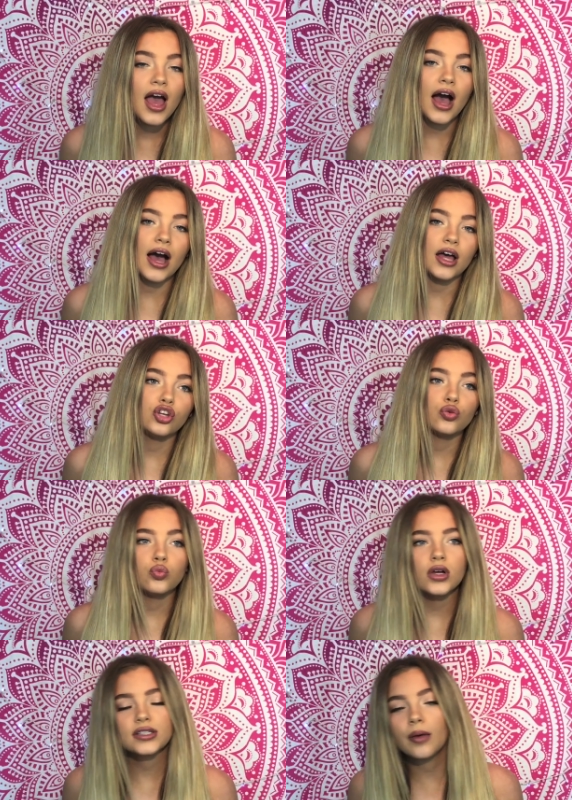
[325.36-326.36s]
and
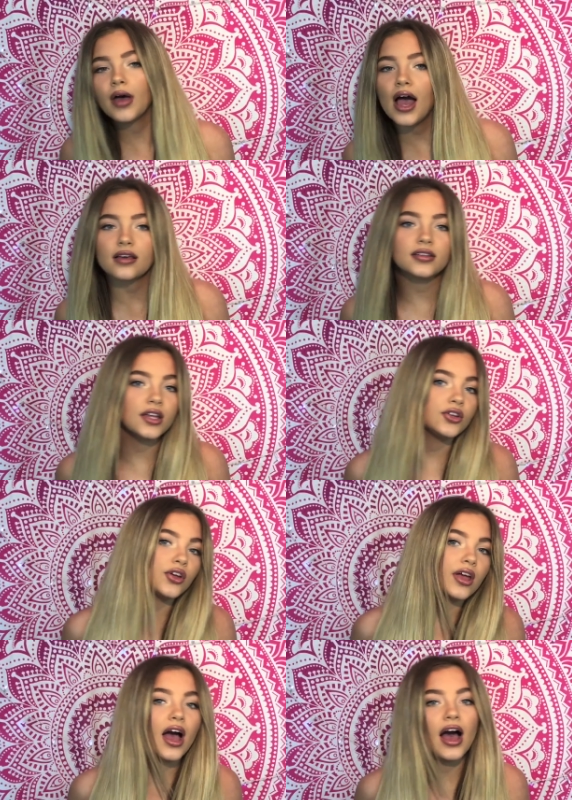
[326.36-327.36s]
what type of accent
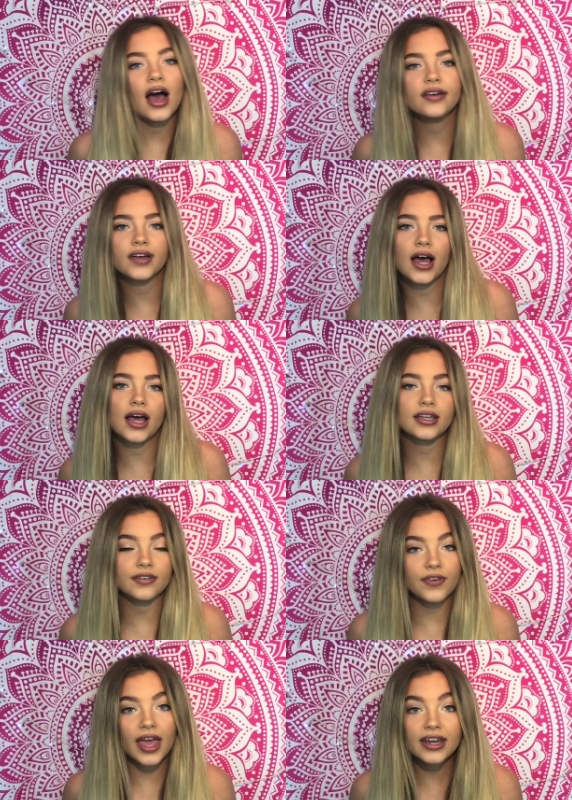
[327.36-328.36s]
you have, and
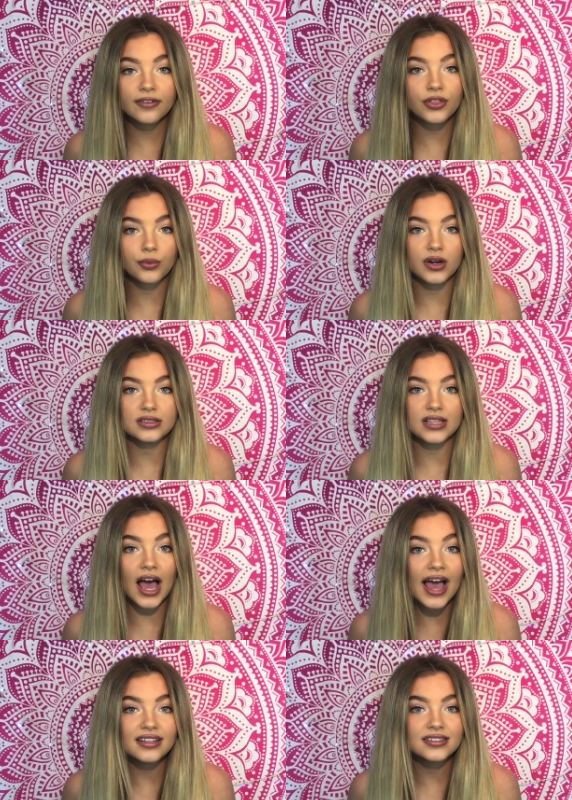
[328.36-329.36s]
if any of the words that
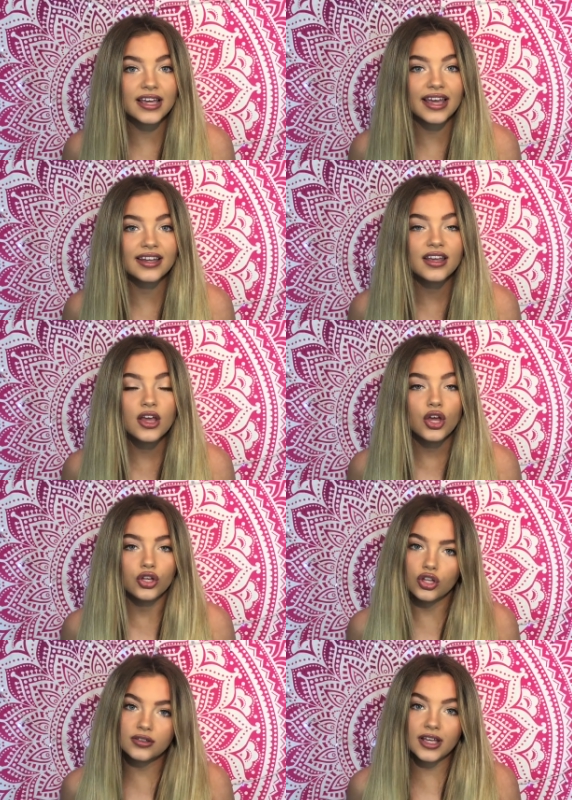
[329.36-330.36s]
I said
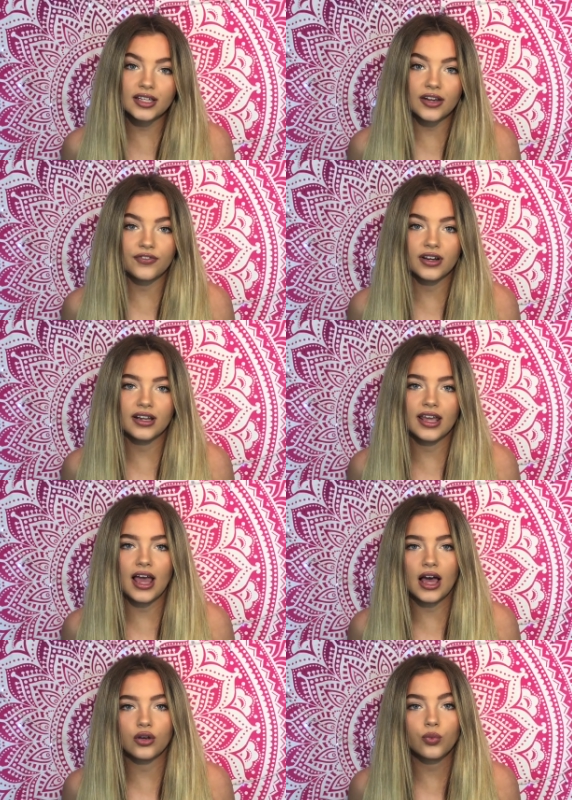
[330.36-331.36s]
you say differently
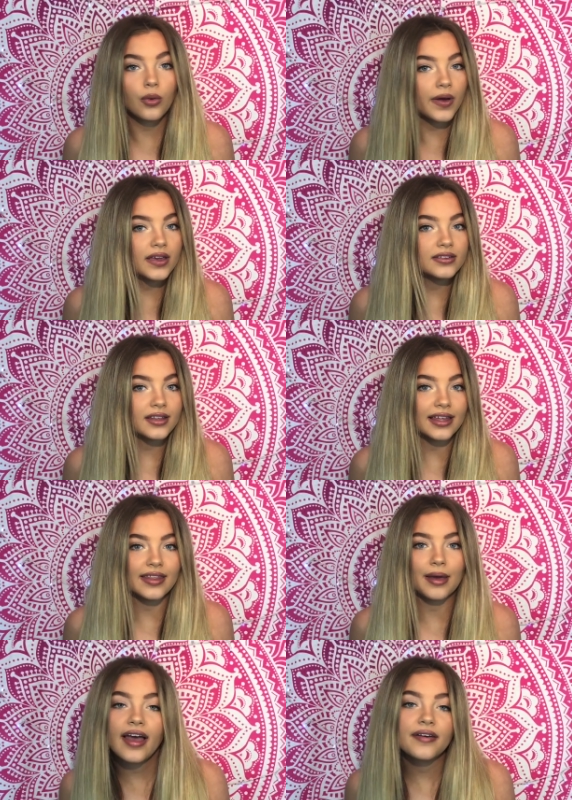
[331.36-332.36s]
and what way you say
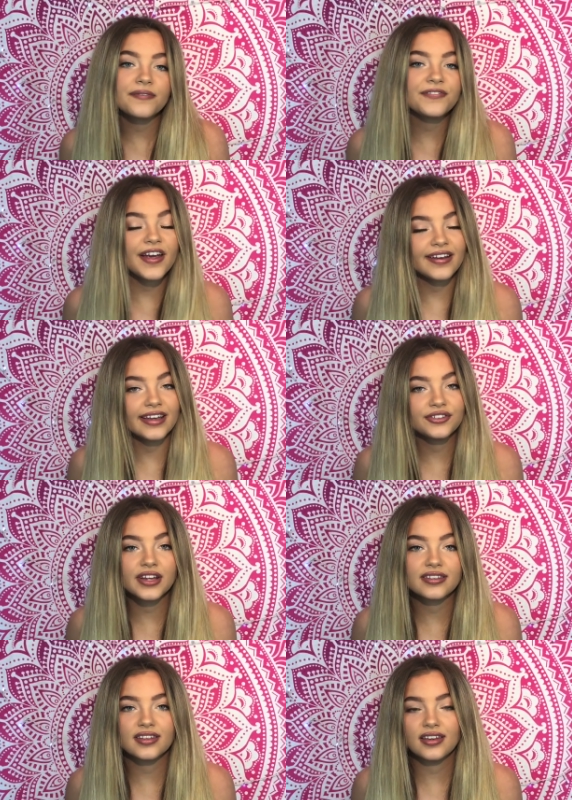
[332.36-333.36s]
them. I am very
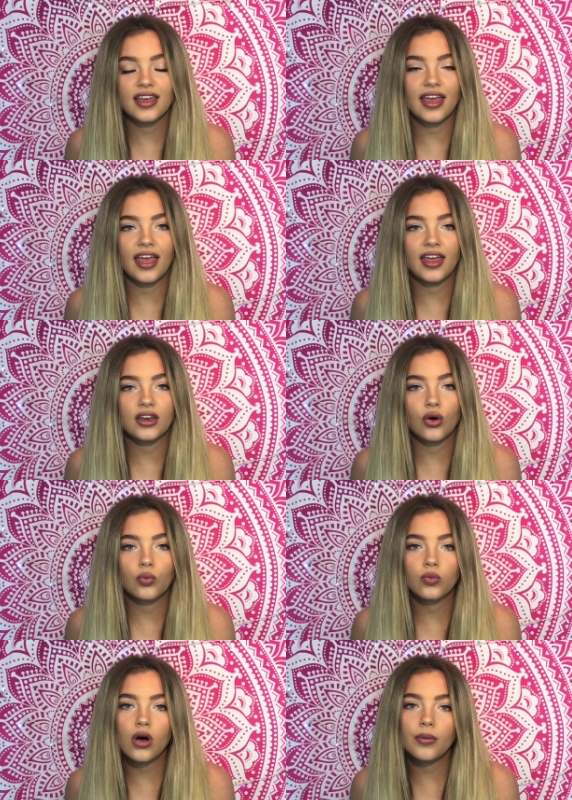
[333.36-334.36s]
interested in
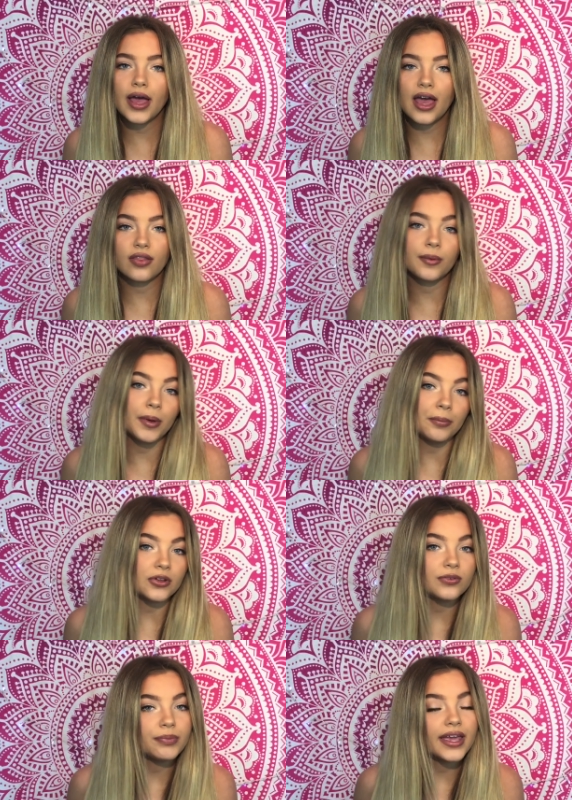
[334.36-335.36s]
what way other
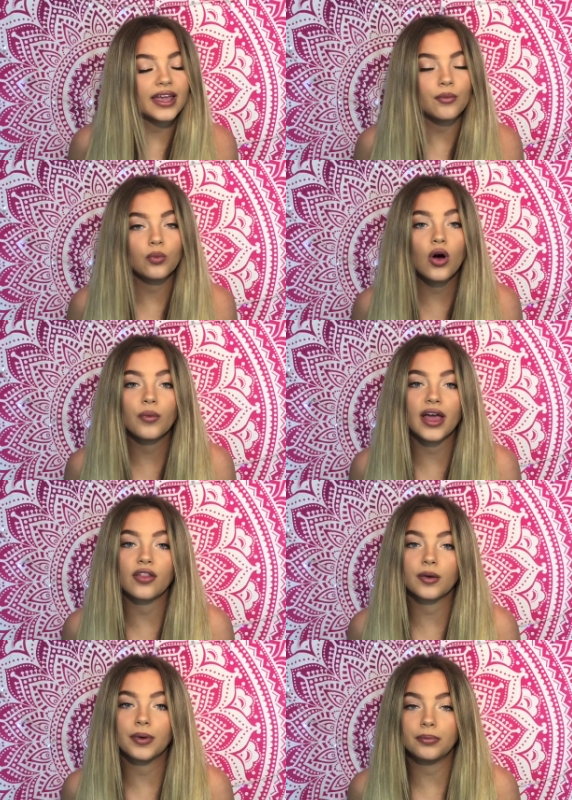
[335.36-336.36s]
people speak and what way
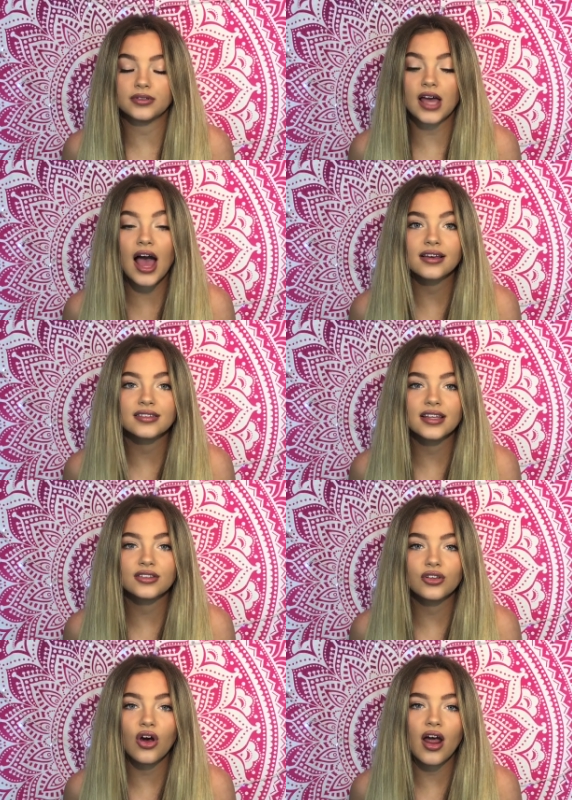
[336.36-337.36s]
other people's
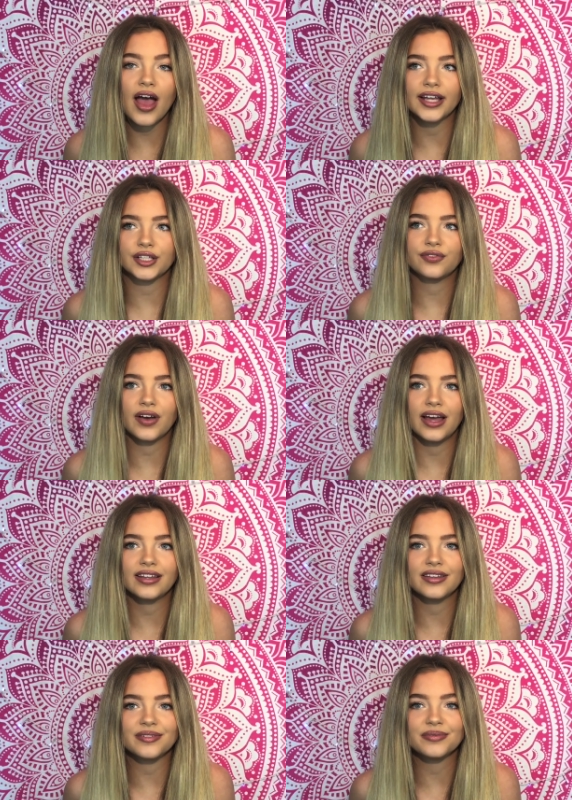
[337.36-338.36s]
accents are. I just
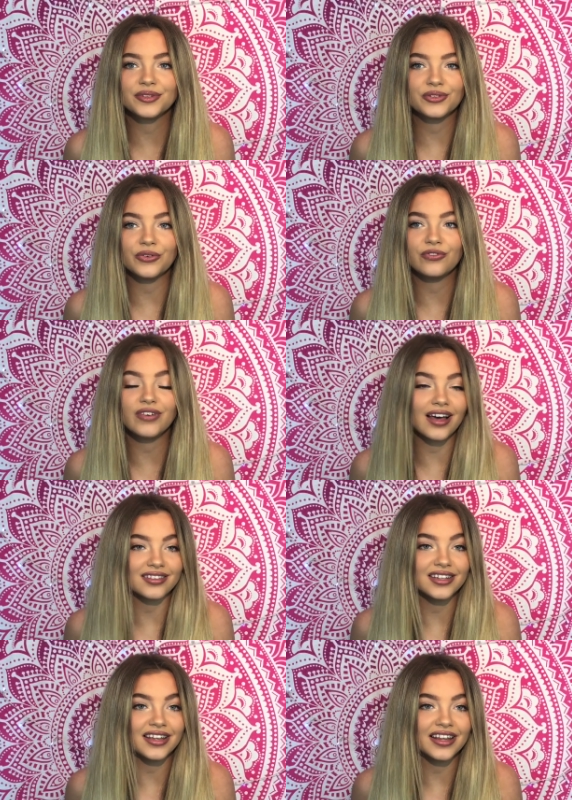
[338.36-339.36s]
find them so
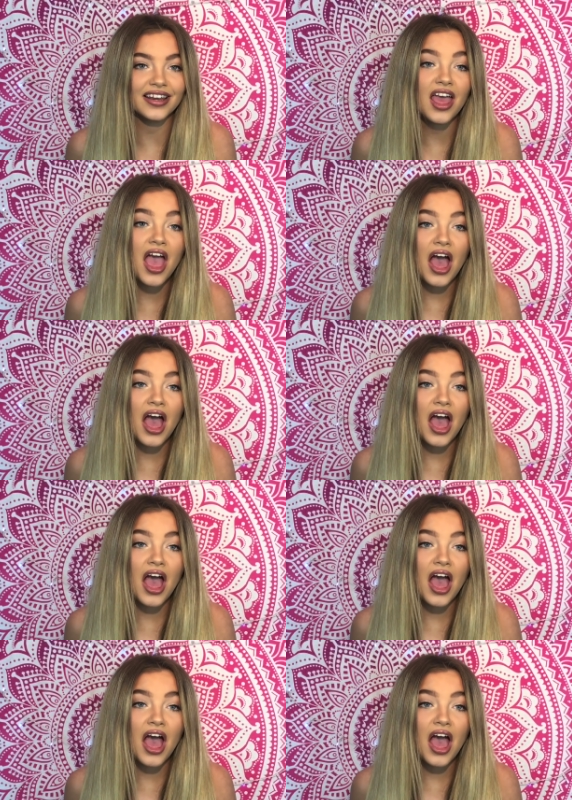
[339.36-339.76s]
fascinating,